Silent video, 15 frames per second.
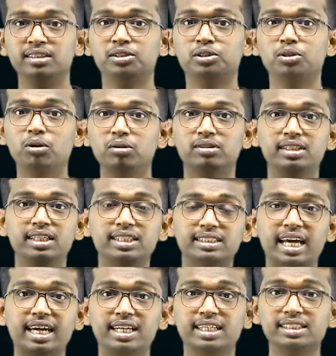So these
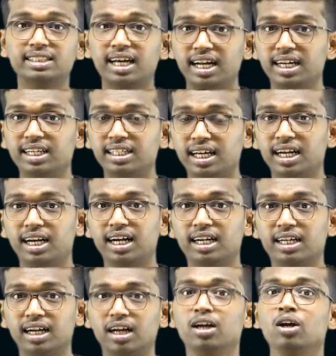cycles are
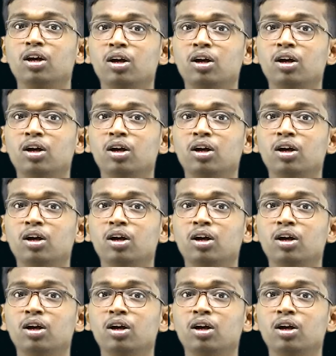interrelated.